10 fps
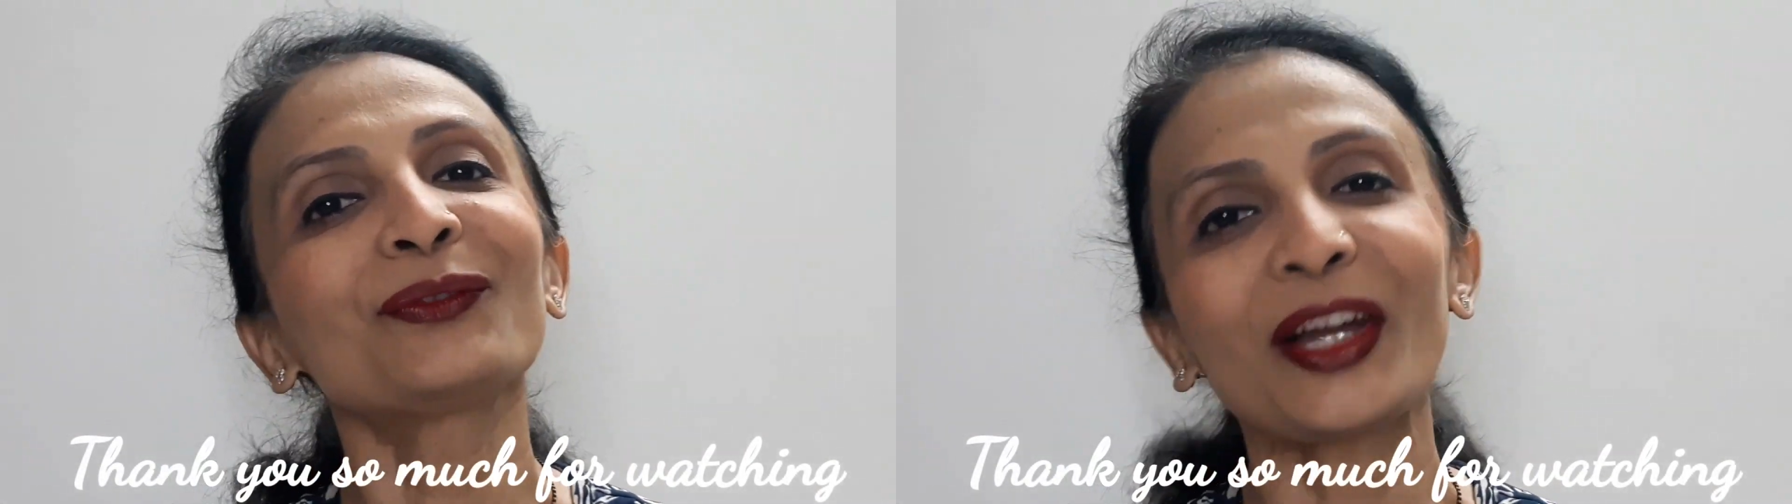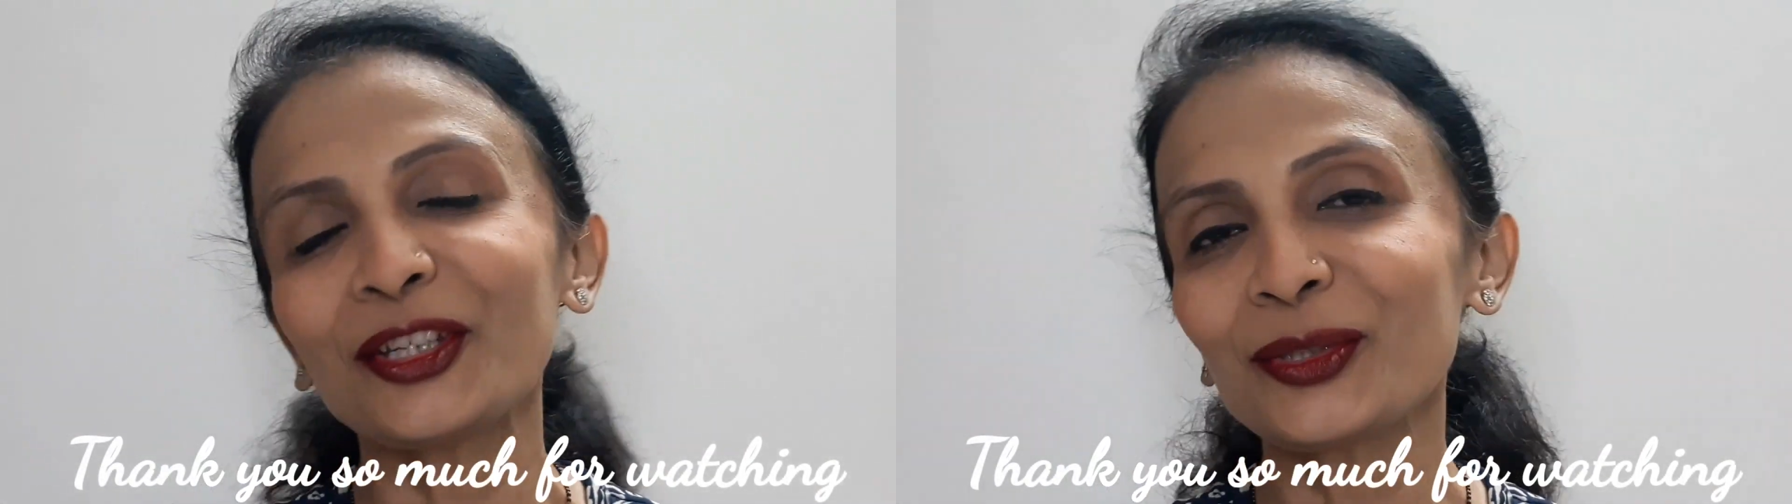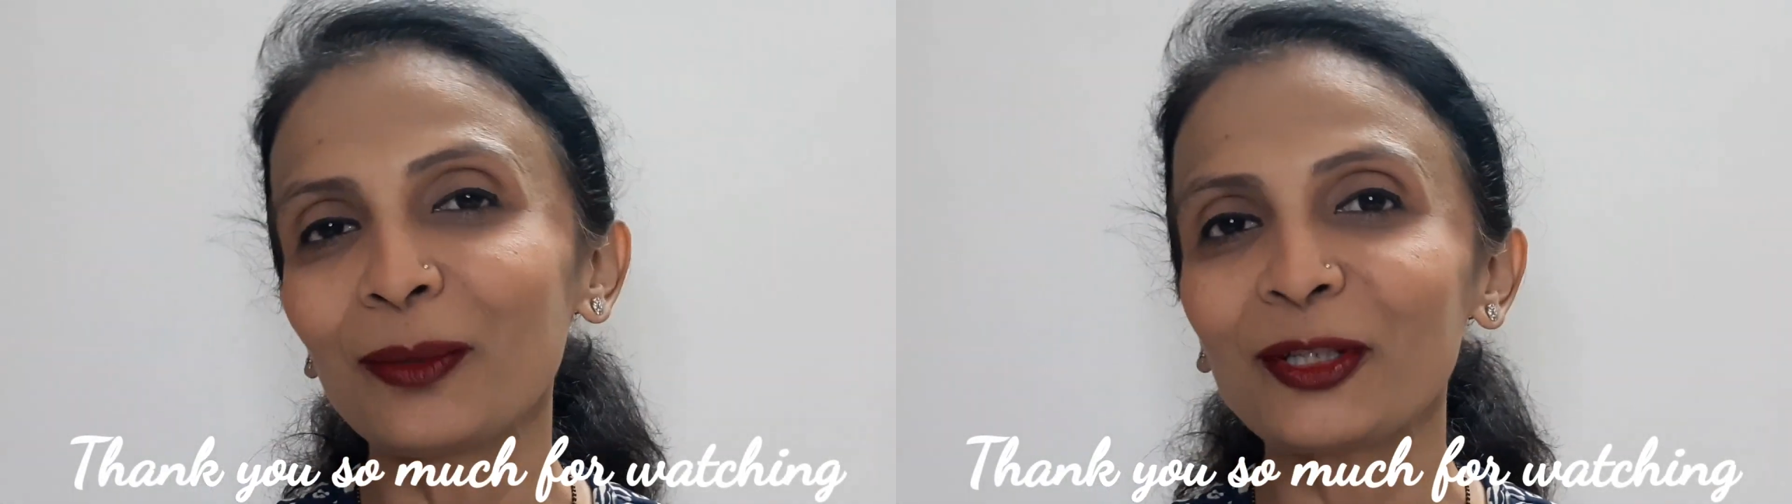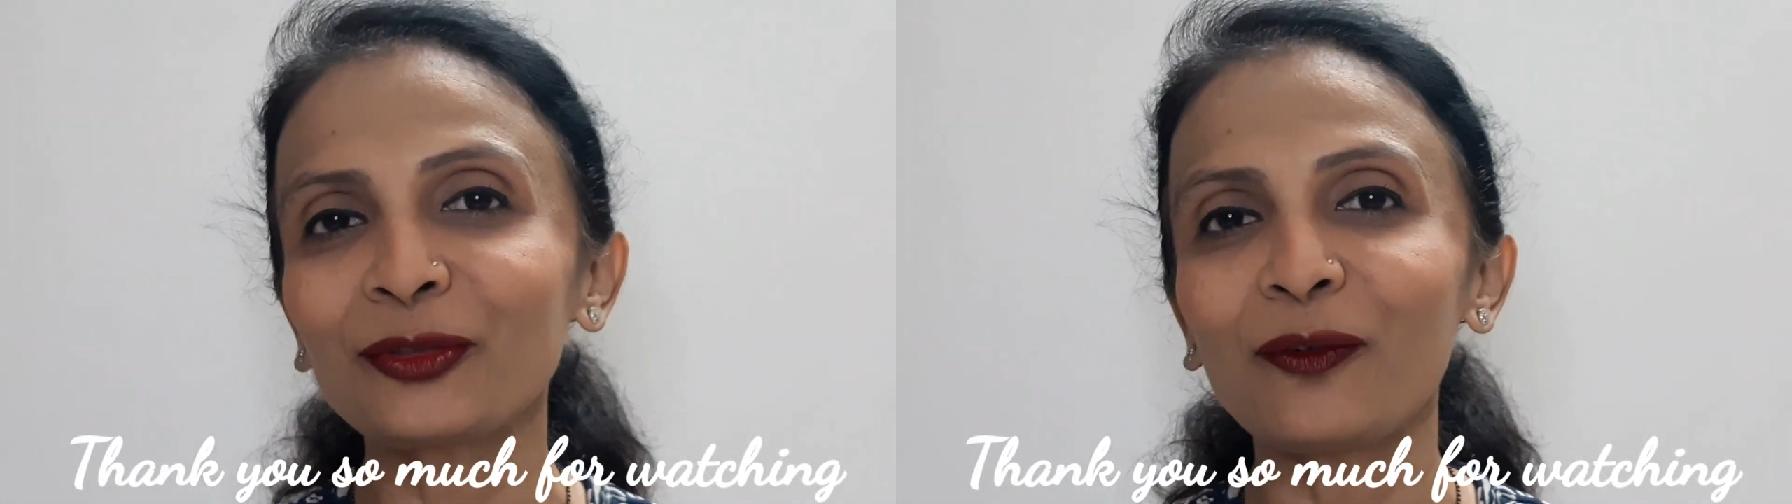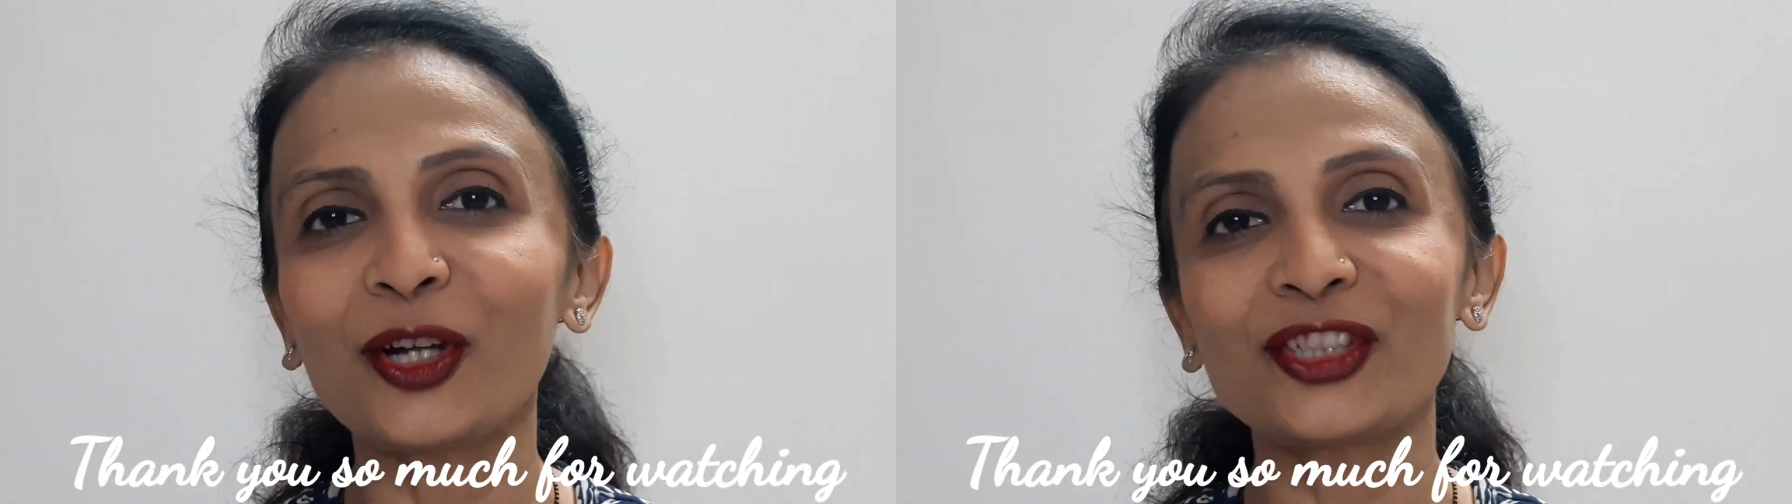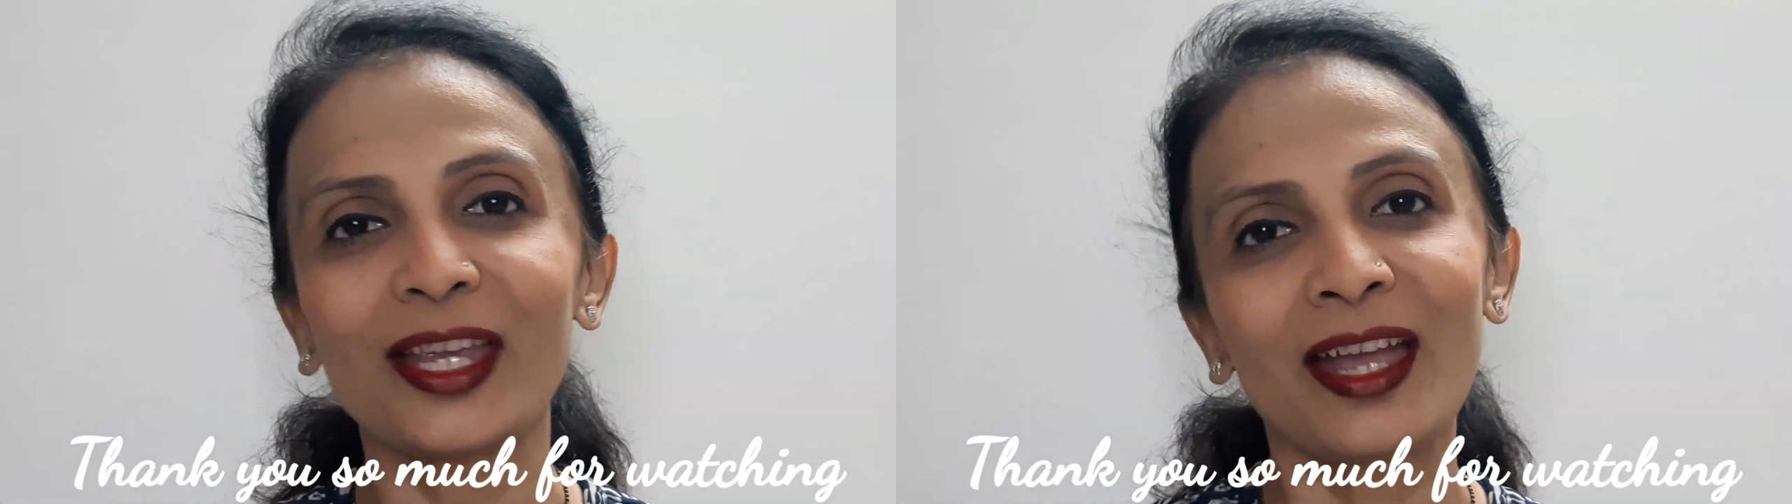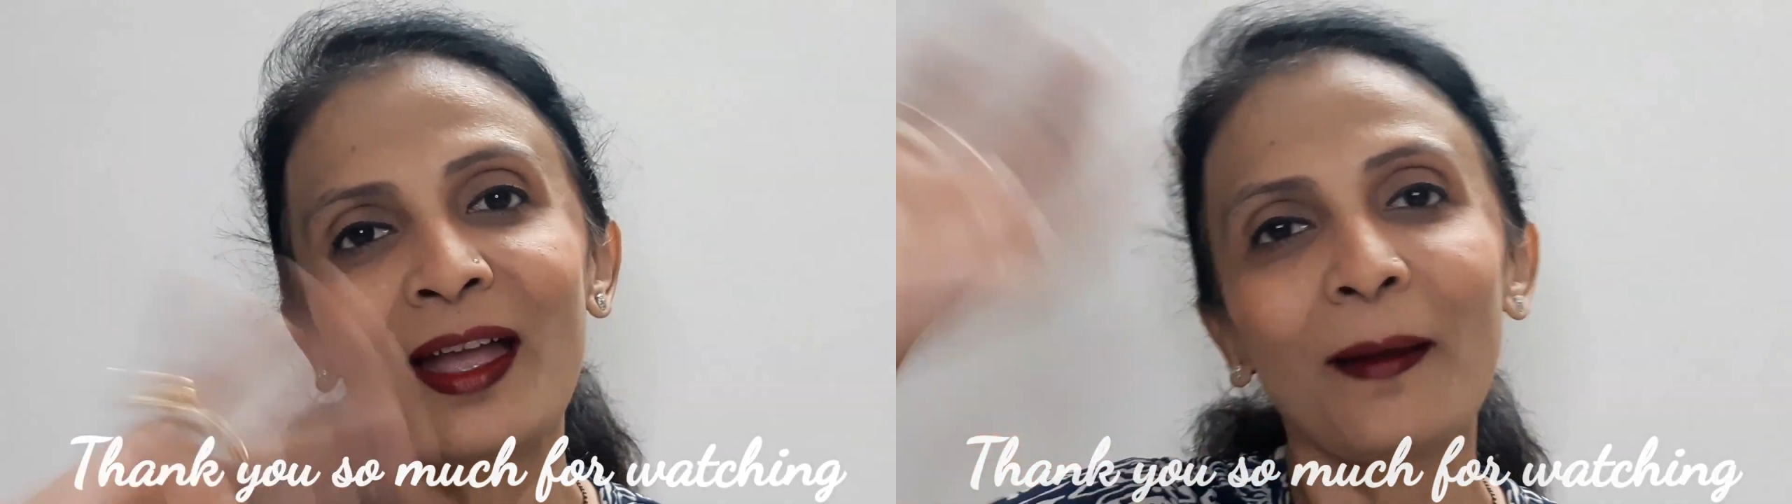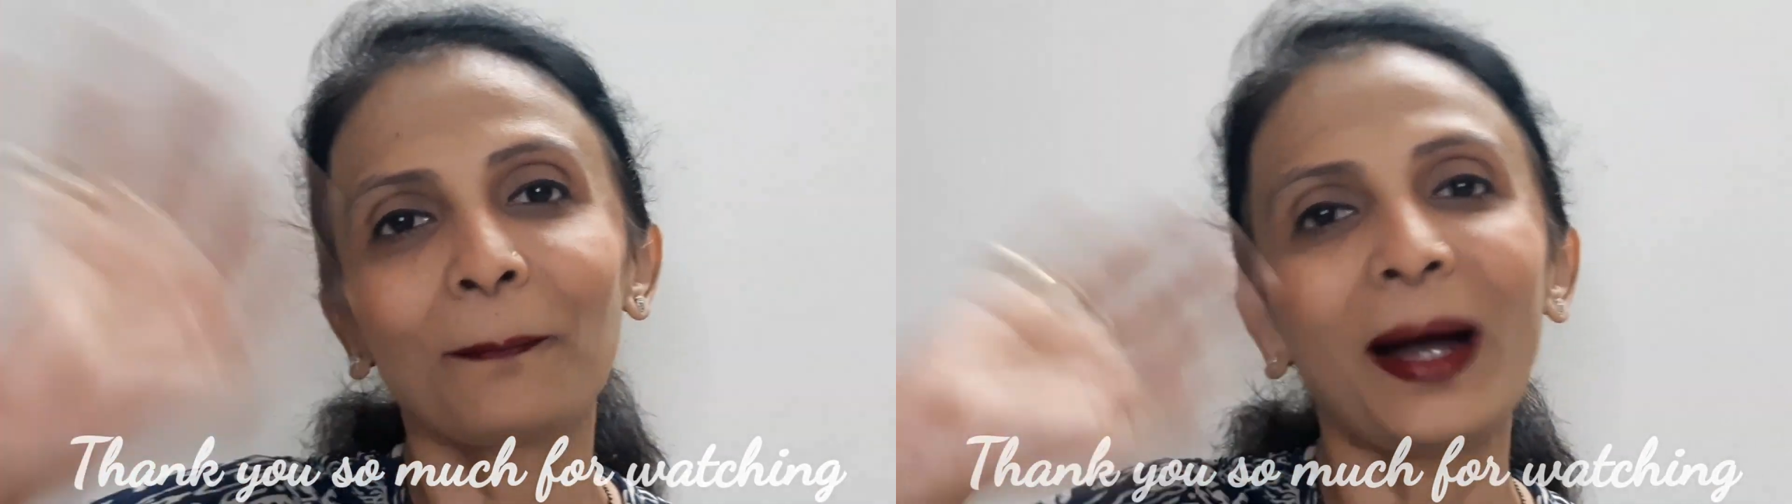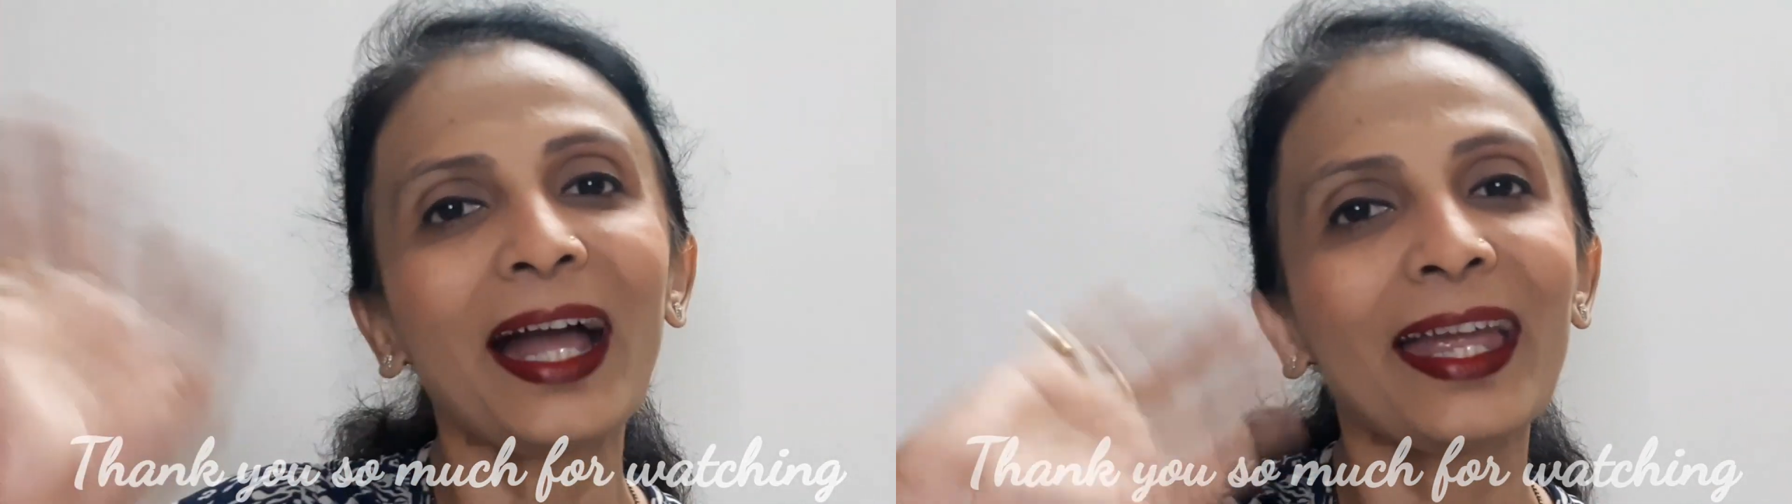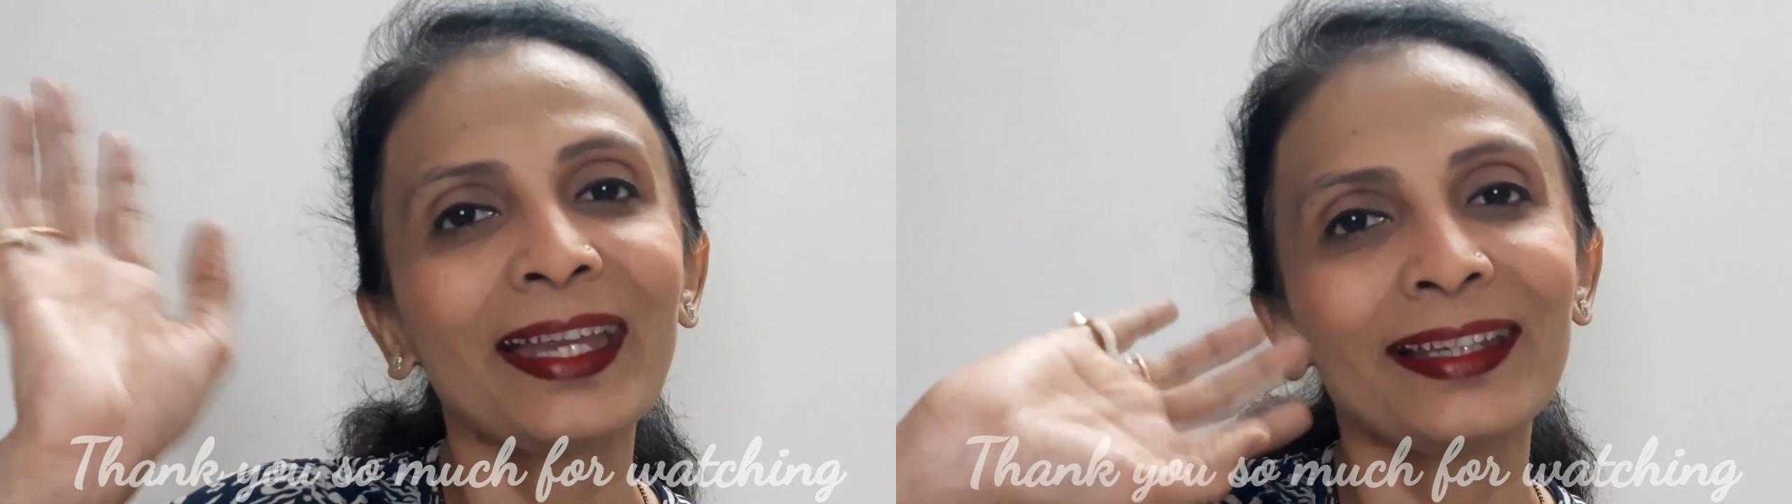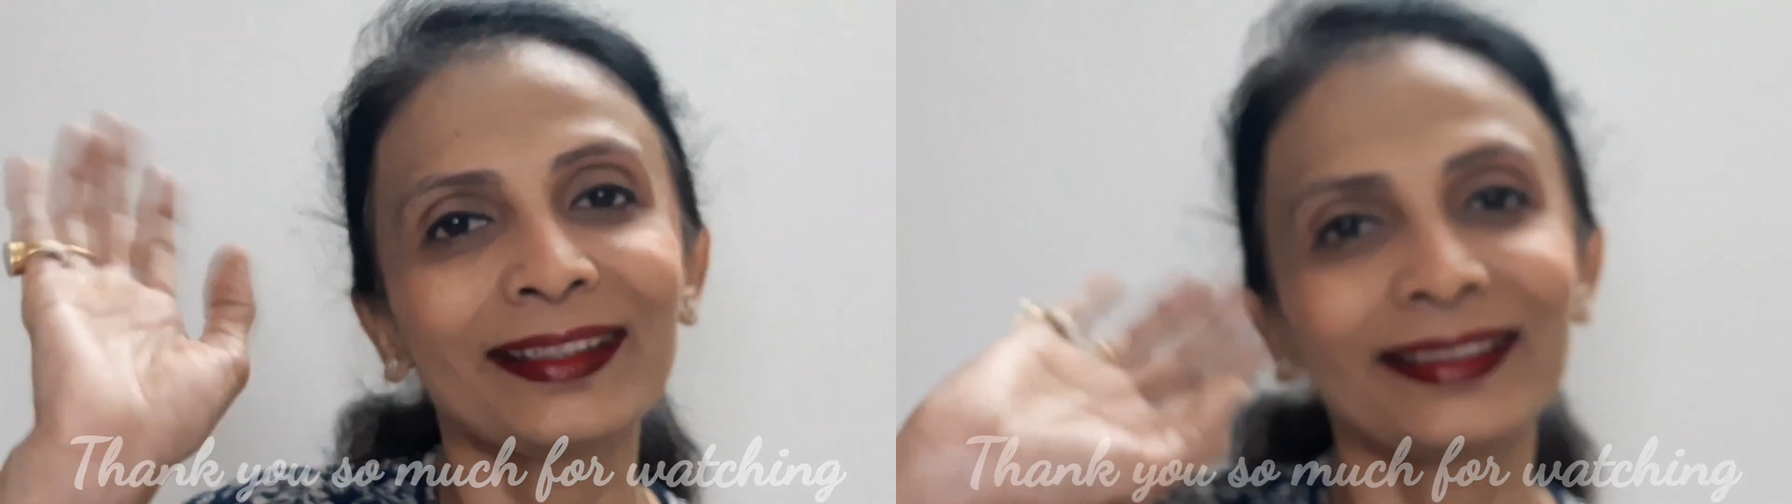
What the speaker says: Thank you so much for watching. Bye.